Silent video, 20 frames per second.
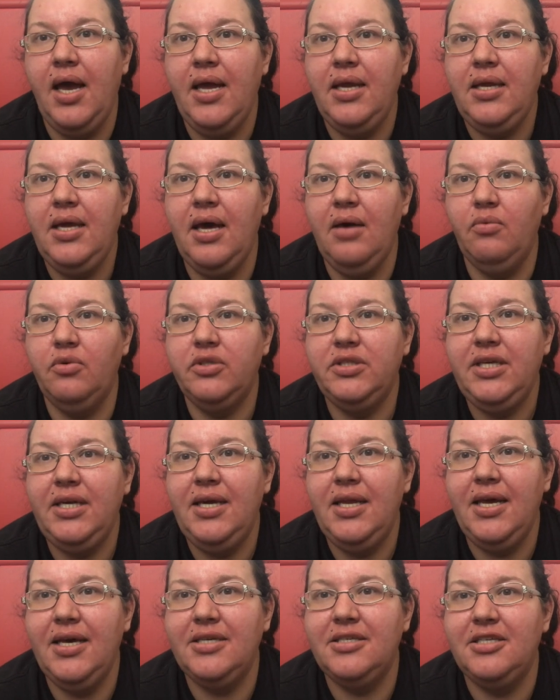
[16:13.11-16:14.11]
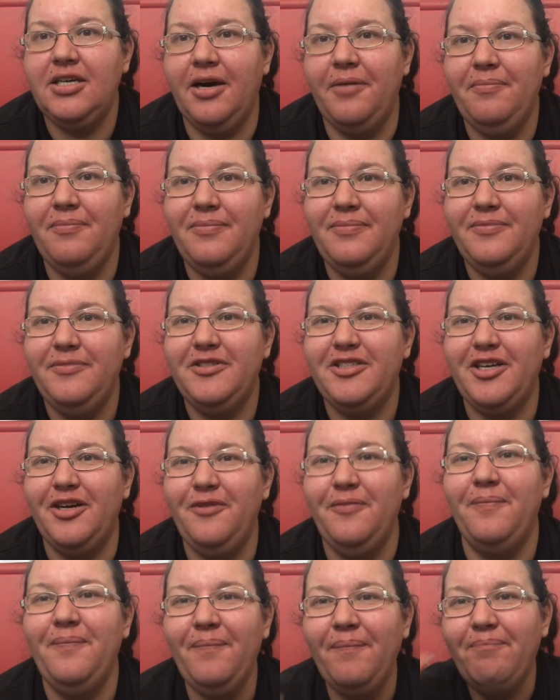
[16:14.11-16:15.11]
yeah, we'll see you next time. So,
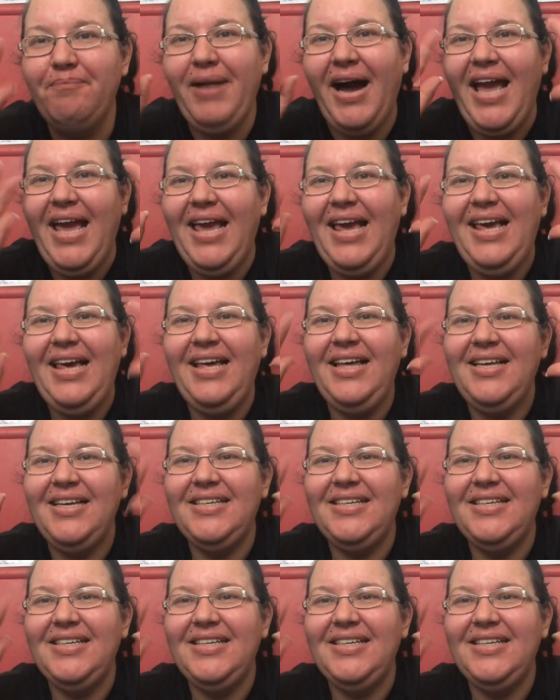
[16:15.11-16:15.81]
bye!